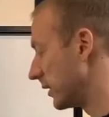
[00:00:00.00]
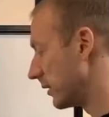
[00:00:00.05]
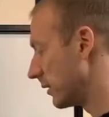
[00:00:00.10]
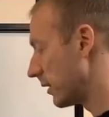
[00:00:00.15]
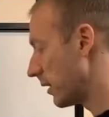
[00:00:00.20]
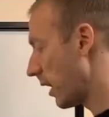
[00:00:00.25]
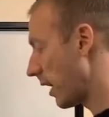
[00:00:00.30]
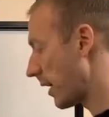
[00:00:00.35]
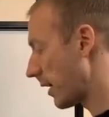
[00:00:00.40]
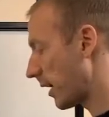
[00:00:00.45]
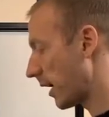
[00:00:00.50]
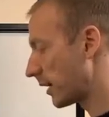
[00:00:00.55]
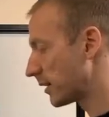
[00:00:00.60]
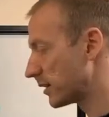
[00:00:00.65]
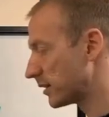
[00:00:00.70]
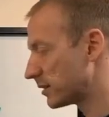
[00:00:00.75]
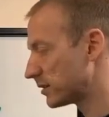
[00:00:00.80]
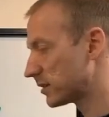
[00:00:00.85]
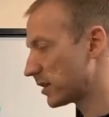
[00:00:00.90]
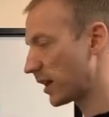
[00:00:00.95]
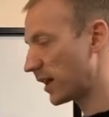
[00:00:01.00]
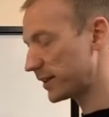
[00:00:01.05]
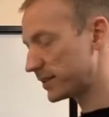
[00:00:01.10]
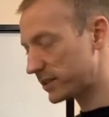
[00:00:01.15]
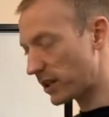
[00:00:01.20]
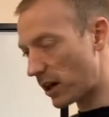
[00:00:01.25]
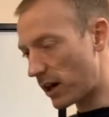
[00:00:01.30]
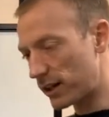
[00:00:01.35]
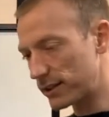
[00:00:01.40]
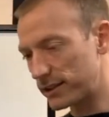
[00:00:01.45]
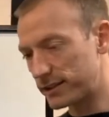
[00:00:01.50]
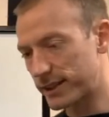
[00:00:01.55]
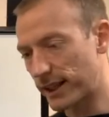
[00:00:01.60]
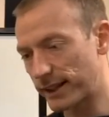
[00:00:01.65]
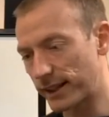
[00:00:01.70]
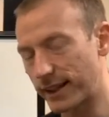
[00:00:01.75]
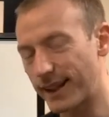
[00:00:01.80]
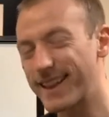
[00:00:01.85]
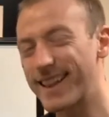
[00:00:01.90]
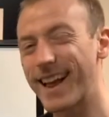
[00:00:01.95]
like start
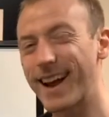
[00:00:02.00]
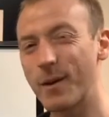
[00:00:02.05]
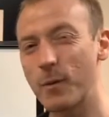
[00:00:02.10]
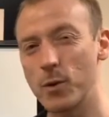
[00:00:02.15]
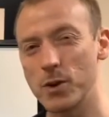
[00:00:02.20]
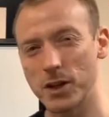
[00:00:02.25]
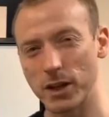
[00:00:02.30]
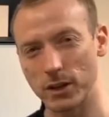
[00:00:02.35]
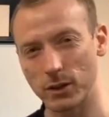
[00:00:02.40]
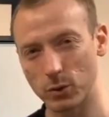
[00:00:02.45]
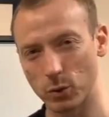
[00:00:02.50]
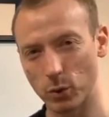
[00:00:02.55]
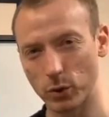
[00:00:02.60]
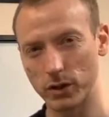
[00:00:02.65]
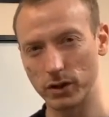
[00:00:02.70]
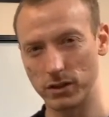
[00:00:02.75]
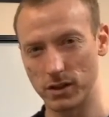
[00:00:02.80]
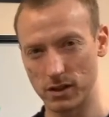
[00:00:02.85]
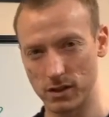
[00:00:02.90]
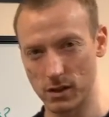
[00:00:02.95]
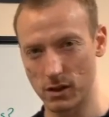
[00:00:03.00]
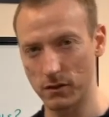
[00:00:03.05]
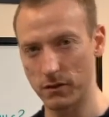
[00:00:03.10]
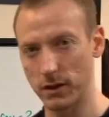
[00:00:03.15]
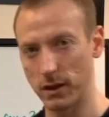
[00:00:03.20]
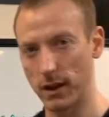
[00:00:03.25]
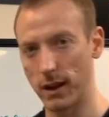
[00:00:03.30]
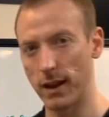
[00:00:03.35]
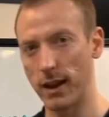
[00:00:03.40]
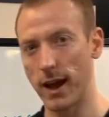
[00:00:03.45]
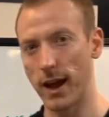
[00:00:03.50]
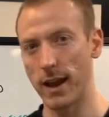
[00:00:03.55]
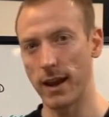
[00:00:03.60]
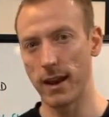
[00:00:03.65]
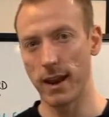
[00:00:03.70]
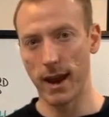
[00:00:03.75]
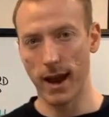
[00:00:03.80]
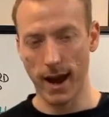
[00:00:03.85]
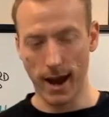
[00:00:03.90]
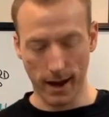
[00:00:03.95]
understanding the language that you're talking to yourself in
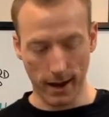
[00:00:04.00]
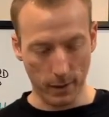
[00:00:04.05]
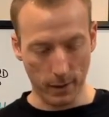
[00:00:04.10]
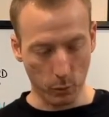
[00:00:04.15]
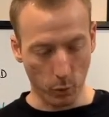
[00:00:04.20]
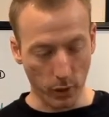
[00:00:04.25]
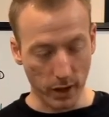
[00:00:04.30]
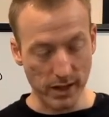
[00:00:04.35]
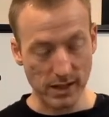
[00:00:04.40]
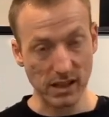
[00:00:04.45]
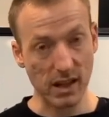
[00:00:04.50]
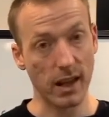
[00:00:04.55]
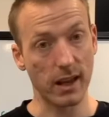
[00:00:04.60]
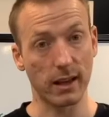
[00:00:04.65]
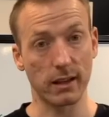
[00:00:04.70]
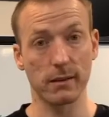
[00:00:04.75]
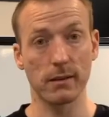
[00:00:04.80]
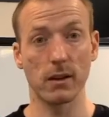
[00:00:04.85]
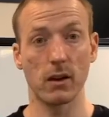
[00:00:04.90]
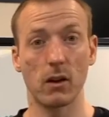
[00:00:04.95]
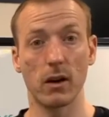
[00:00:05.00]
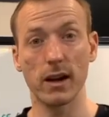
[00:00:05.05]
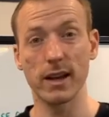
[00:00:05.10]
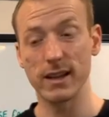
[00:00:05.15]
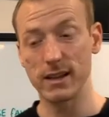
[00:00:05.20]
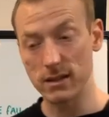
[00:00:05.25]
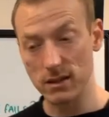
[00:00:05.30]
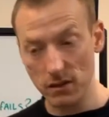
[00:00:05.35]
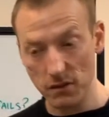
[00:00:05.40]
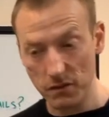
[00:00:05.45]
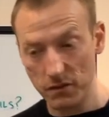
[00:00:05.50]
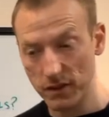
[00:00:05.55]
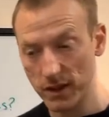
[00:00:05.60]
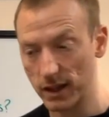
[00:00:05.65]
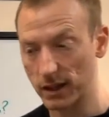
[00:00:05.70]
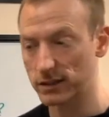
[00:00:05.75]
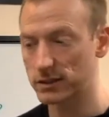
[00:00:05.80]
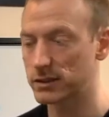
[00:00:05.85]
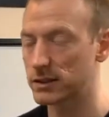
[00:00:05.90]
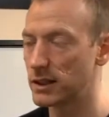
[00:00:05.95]
and what it's like, right? Is it
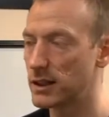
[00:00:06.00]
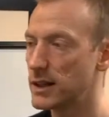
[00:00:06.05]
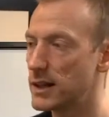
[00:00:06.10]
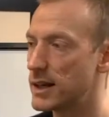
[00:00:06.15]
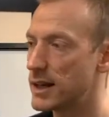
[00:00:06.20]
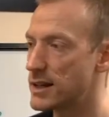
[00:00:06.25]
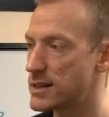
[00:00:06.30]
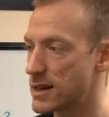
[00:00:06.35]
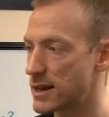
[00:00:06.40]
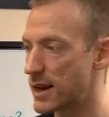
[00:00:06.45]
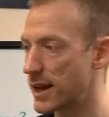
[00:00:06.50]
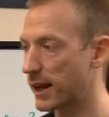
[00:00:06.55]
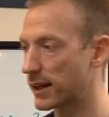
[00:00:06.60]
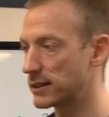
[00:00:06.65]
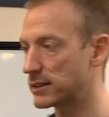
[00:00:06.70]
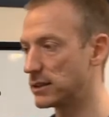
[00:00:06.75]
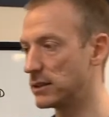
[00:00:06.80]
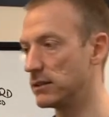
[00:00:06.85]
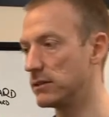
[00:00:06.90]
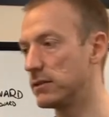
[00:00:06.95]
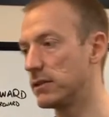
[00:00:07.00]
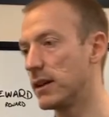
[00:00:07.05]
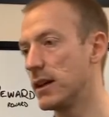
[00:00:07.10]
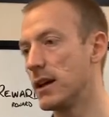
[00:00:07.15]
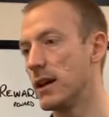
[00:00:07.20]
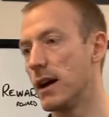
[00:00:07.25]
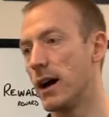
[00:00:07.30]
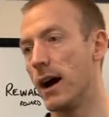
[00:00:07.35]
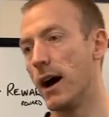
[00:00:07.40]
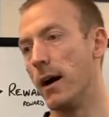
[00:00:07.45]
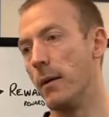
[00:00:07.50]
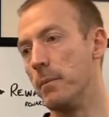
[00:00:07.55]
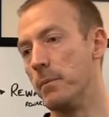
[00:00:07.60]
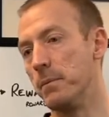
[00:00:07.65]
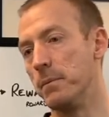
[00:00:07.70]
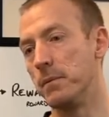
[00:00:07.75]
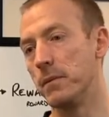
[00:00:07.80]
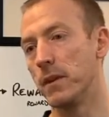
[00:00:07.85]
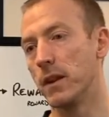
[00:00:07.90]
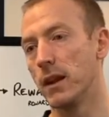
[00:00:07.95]
fixed? Is it negative?
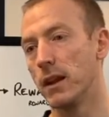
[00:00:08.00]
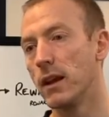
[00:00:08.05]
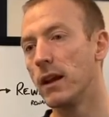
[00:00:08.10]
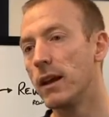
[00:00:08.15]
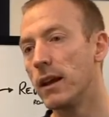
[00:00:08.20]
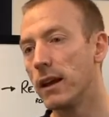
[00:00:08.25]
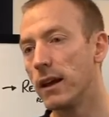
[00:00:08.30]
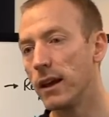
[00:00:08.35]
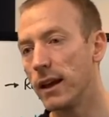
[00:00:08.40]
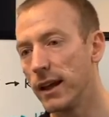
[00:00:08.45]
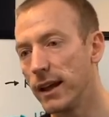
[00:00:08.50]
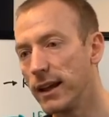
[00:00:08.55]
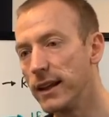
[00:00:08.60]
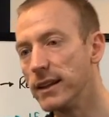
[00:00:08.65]
Do